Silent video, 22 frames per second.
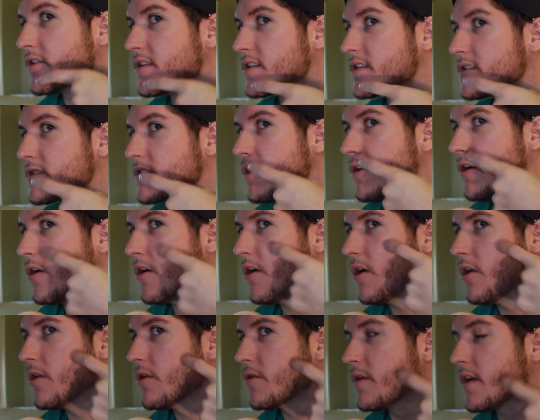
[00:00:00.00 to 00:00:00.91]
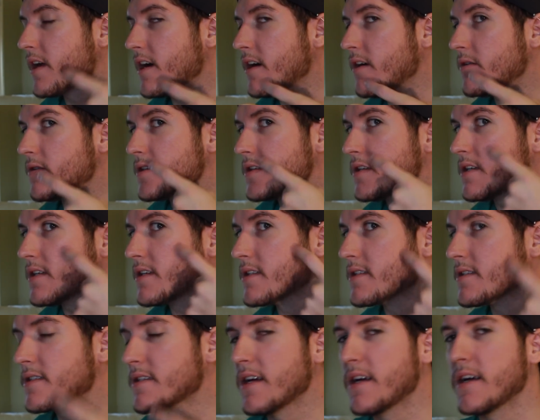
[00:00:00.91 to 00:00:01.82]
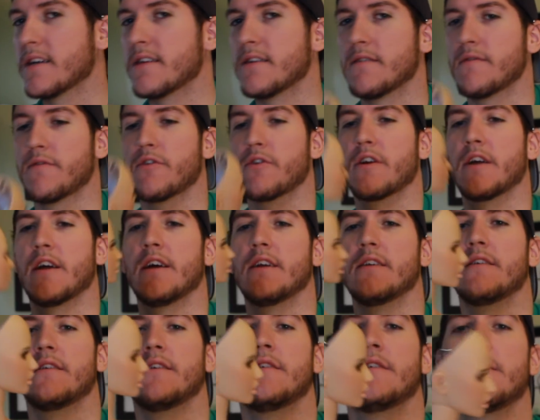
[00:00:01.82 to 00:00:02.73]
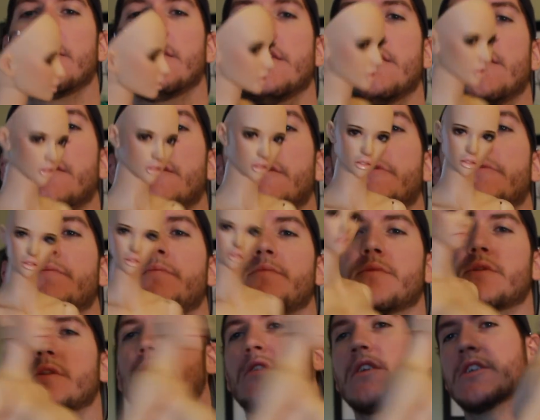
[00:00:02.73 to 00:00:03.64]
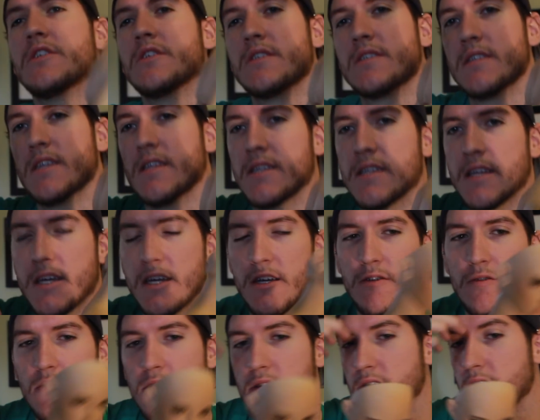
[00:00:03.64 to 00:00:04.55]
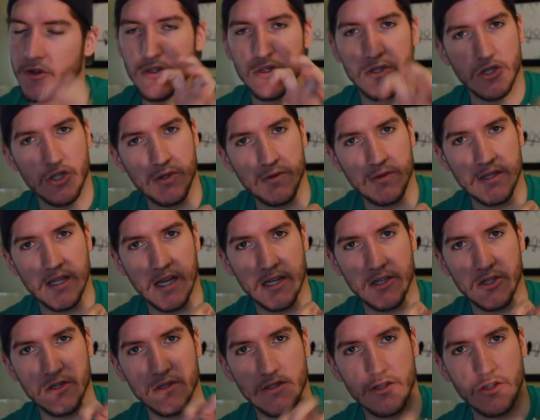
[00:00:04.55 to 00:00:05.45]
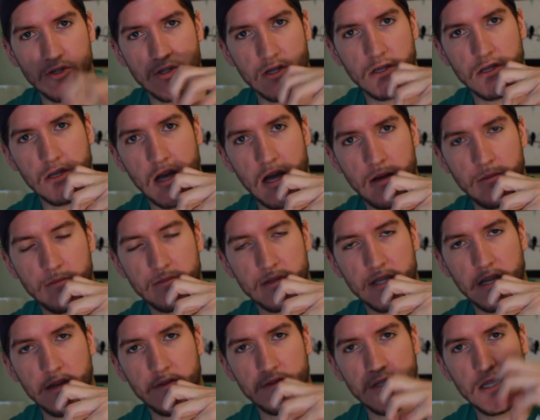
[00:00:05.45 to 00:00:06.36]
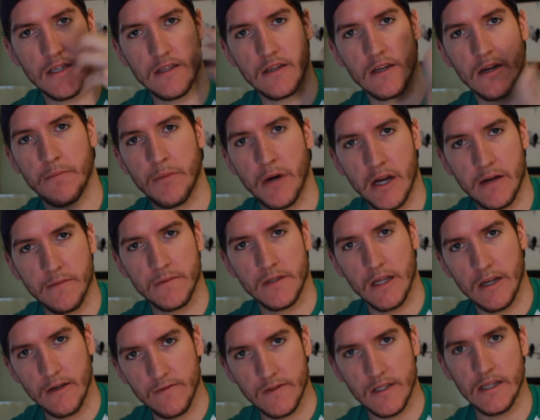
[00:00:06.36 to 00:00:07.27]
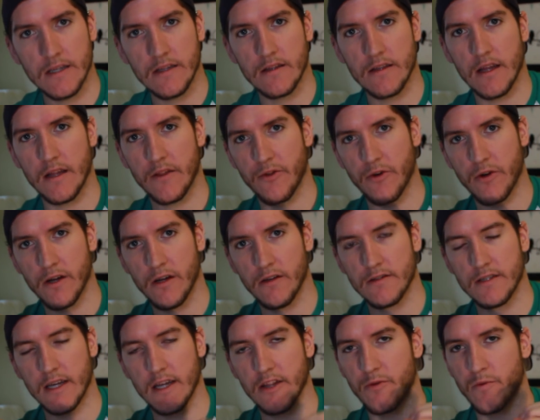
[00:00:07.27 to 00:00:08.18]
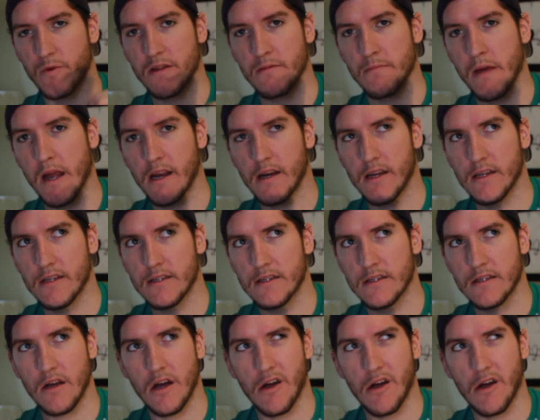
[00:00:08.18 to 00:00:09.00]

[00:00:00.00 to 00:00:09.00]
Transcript: This is all hollowed out inside of her head. So they just sit down. There's two sections. There's a top set of teeth and a bottom set of teeth, and they're held together with magnets.